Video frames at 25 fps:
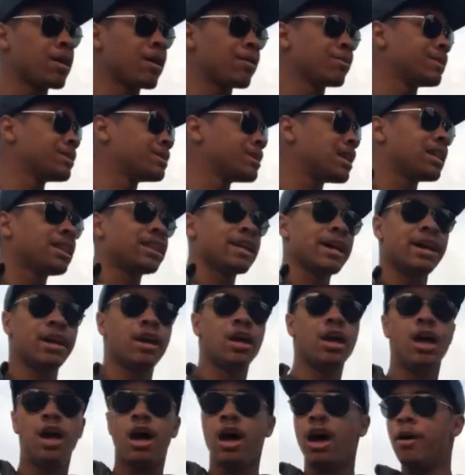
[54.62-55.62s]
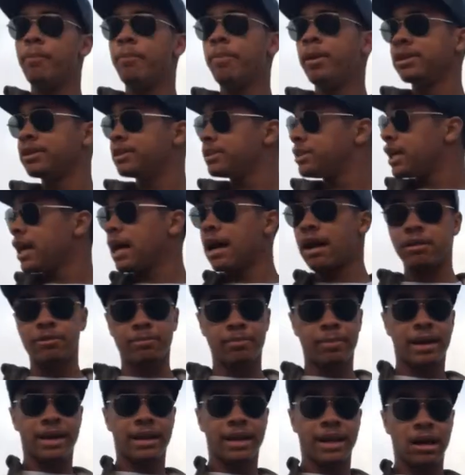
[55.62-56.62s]
I probably said that a bunch of
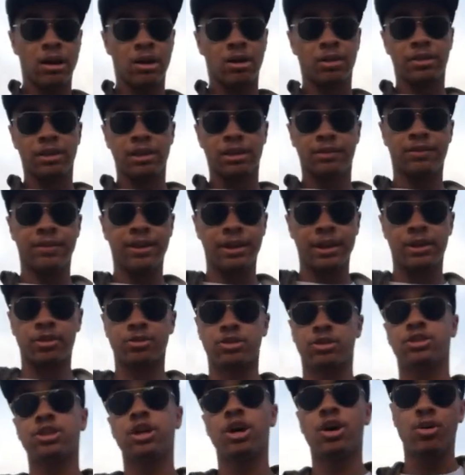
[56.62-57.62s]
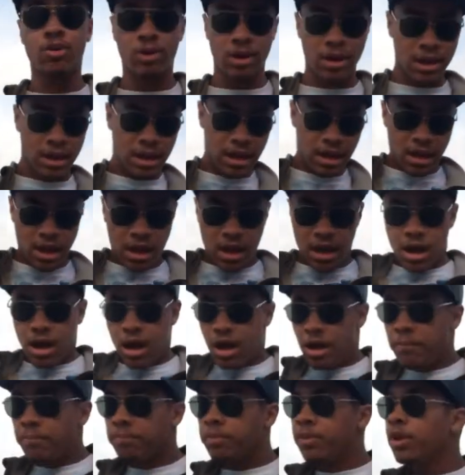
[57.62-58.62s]
times by now on these videos. So
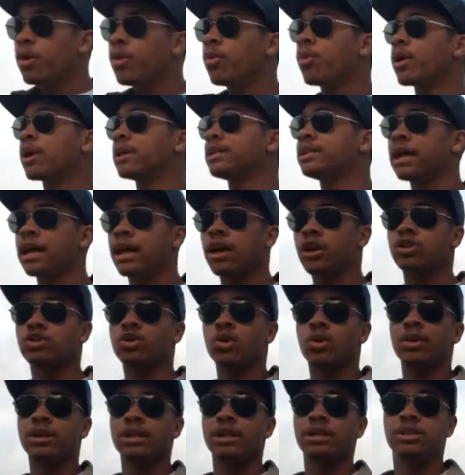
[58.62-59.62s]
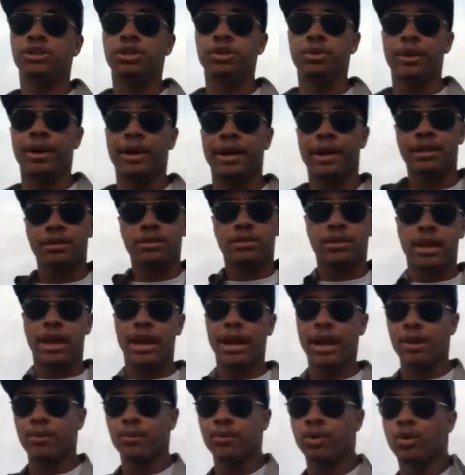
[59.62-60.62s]
take our sword in two hands
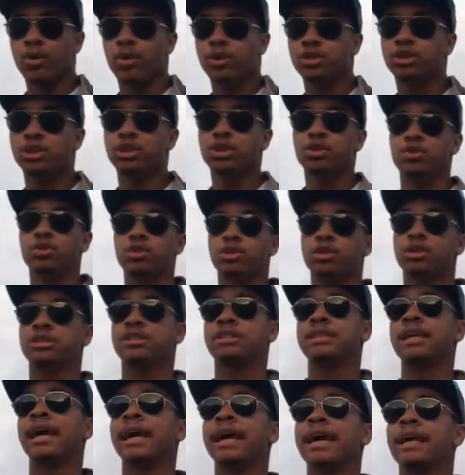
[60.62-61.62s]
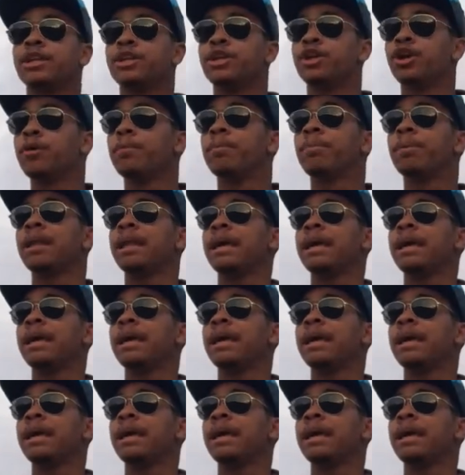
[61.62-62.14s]
and we're going to take your